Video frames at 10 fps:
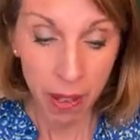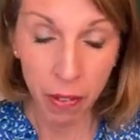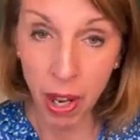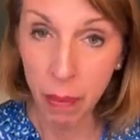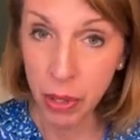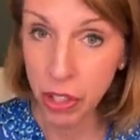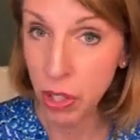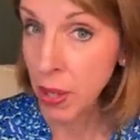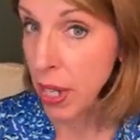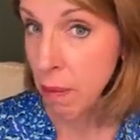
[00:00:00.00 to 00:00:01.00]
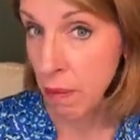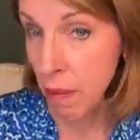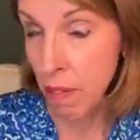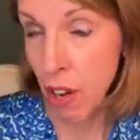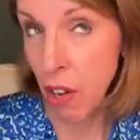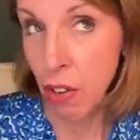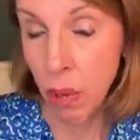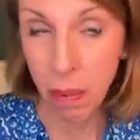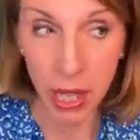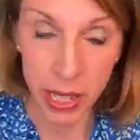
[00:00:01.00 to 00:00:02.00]
If I was doing a
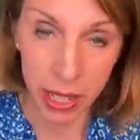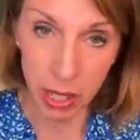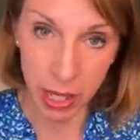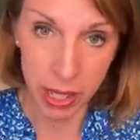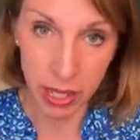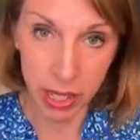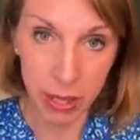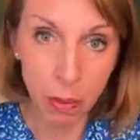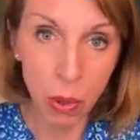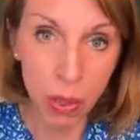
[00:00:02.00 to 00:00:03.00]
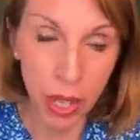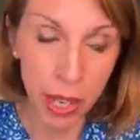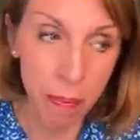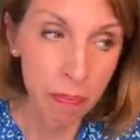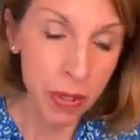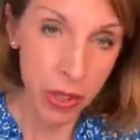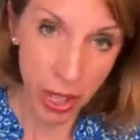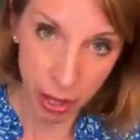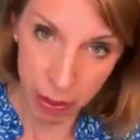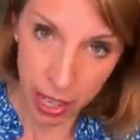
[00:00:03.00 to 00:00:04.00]
longer practice like I did this morning,
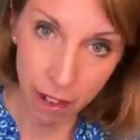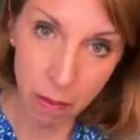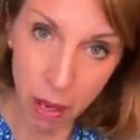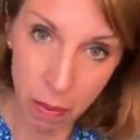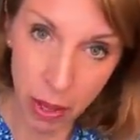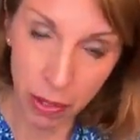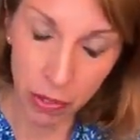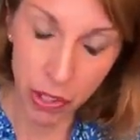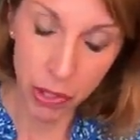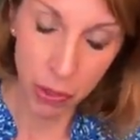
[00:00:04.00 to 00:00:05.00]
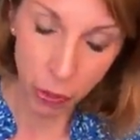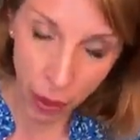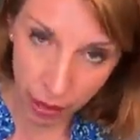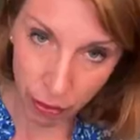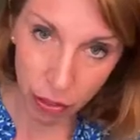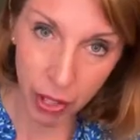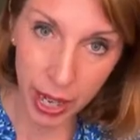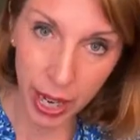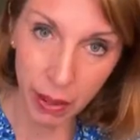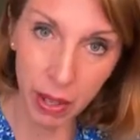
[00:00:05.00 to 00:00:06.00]
then I would have my breakfast, wait for
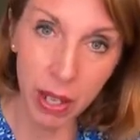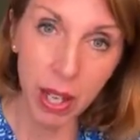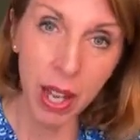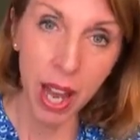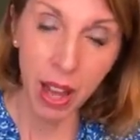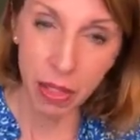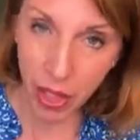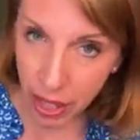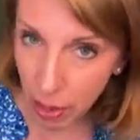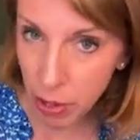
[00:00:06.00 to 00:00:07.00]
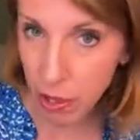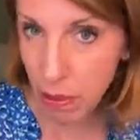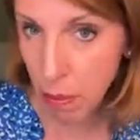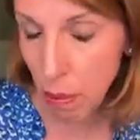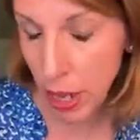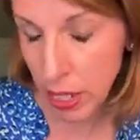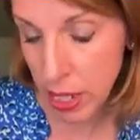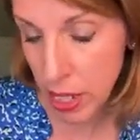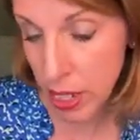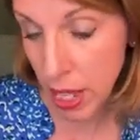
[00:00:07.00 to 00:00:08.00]
an hour, and then I would
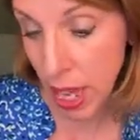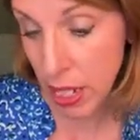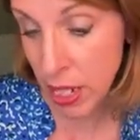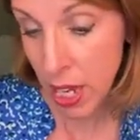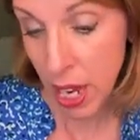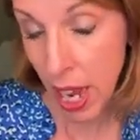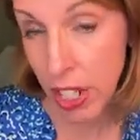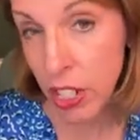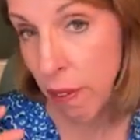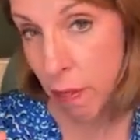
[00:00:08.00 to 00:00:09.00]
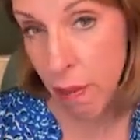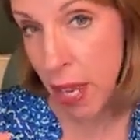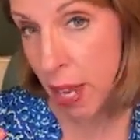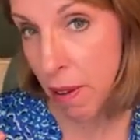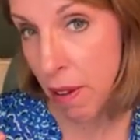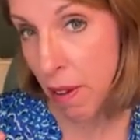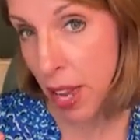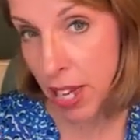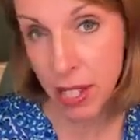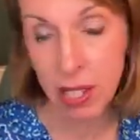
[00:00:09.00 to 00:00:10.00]
practice. And actually for me,
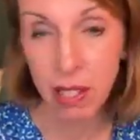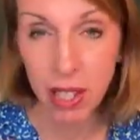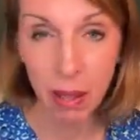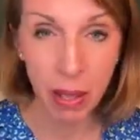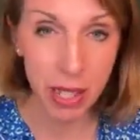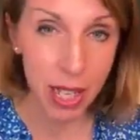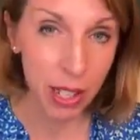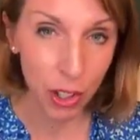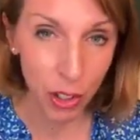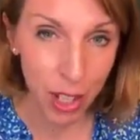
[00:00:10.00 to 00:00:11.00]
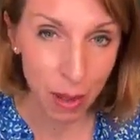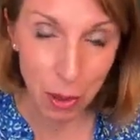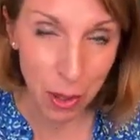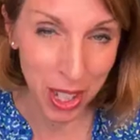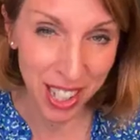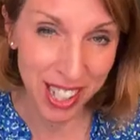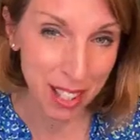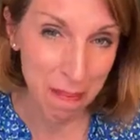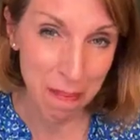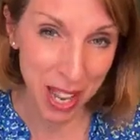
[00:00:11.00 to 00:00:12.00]
exercising about 10 o'clock in the morning is
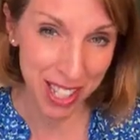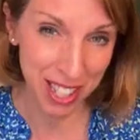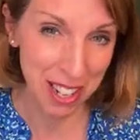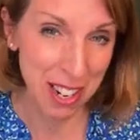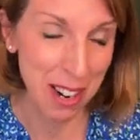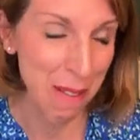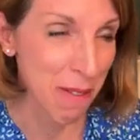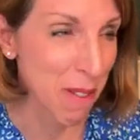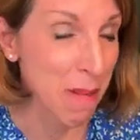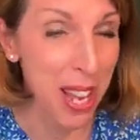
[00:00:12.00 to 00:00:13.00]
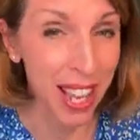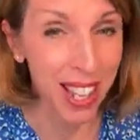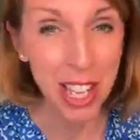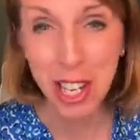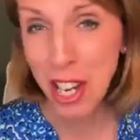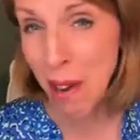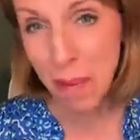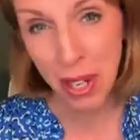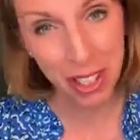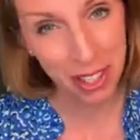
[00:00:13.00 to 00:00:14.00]
the best time for me.
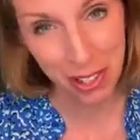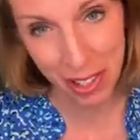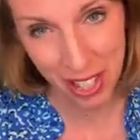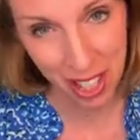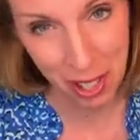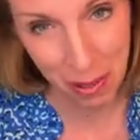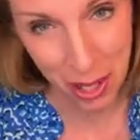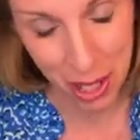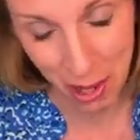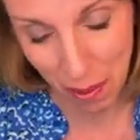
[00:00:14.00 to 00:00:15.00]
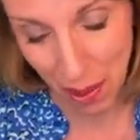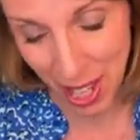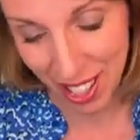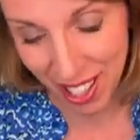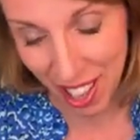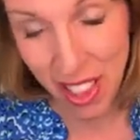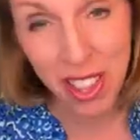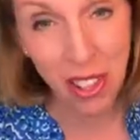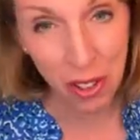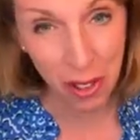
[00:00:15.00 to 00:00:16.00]
But I can't do that in a working week,
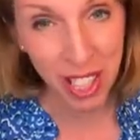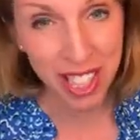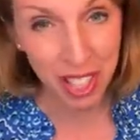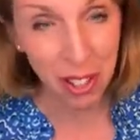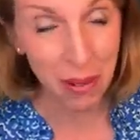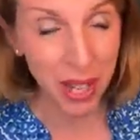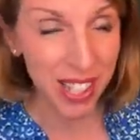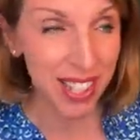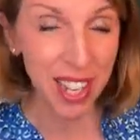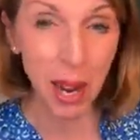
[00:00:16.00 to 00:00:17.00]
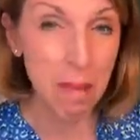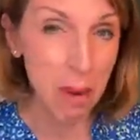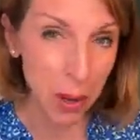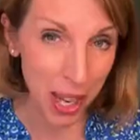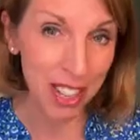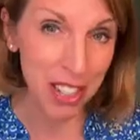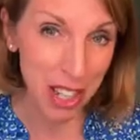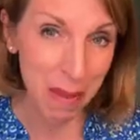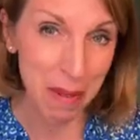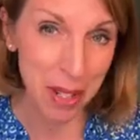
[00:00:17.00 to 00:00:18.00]
other than on a Wednesday. I block out
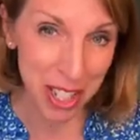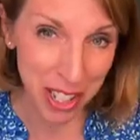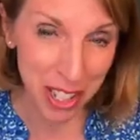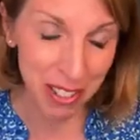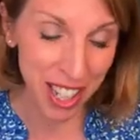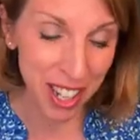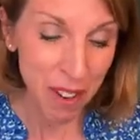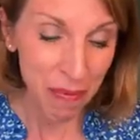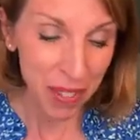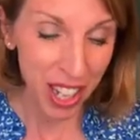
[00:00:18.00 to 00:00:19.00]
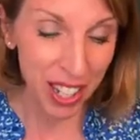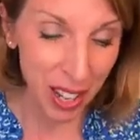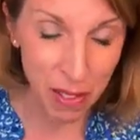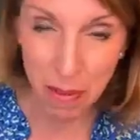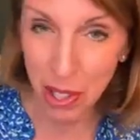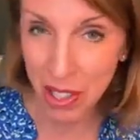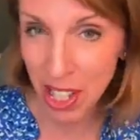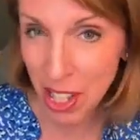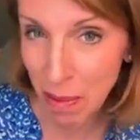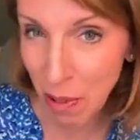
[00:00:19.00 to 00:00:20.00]
time in my diary, and I have the most
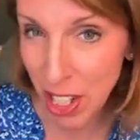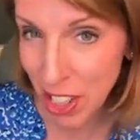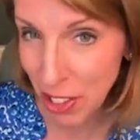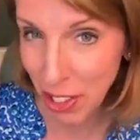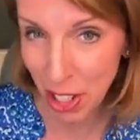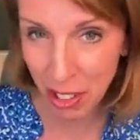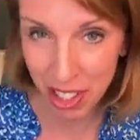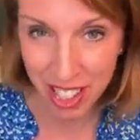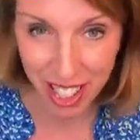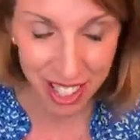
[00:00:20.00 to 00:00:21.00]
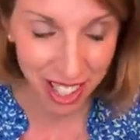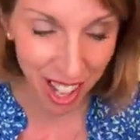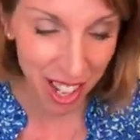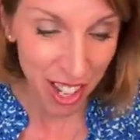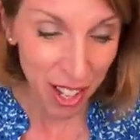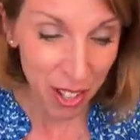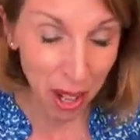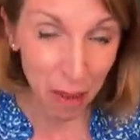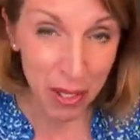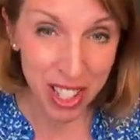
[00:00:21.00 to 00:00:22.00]
inspirational yoga teacher who
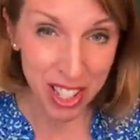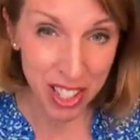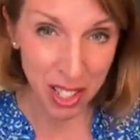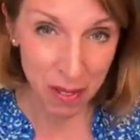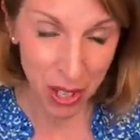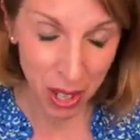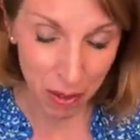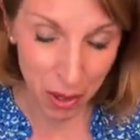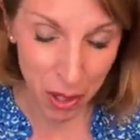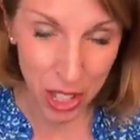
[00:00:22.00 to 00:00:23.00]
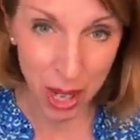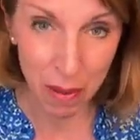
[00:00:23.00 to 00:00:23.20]
comes in the term time, called